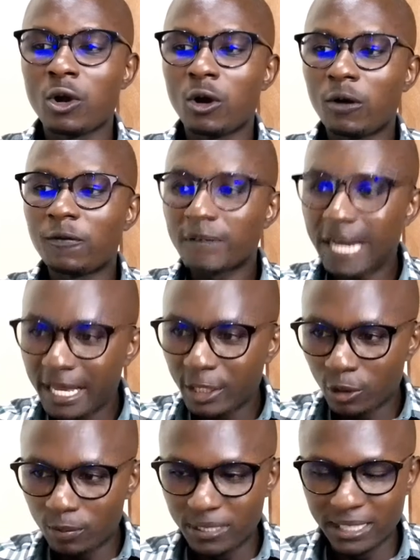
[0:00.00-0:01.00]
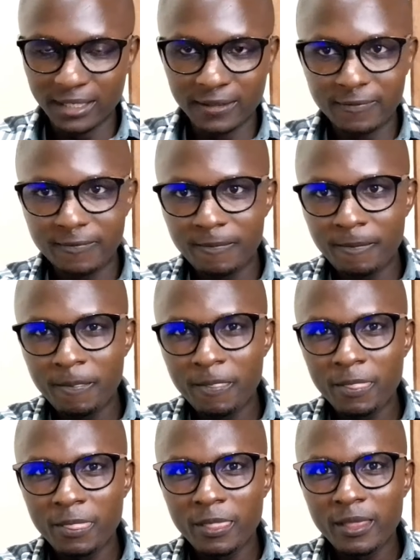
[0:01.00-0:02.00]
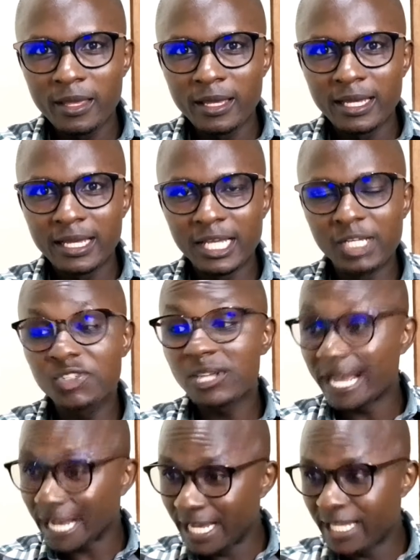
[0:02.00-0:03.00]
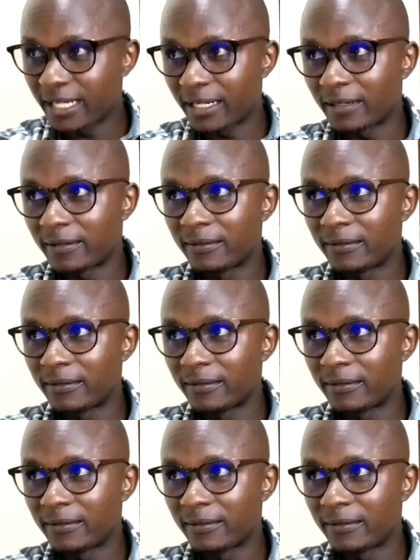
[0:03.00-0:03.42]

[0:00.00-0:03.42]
of Nairobi is a Kenyan.